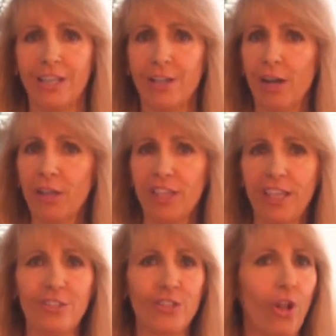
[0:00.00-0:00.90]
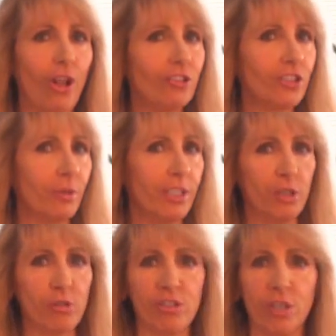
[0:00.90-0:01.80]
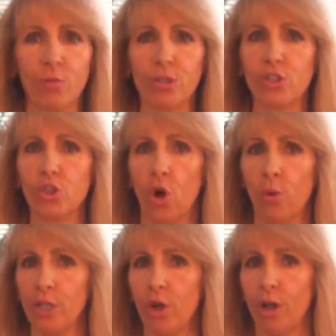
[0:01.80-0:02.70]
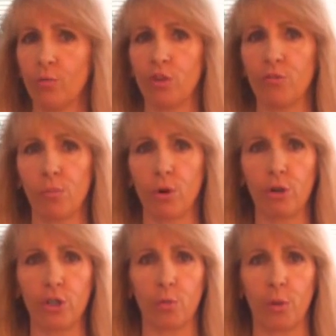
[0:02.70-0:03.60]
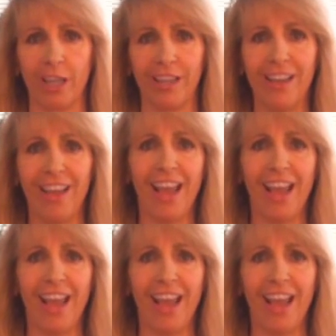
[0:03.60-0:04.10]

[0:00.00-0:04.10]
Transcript: Now, I think it's also interesting what's going on with Mercury,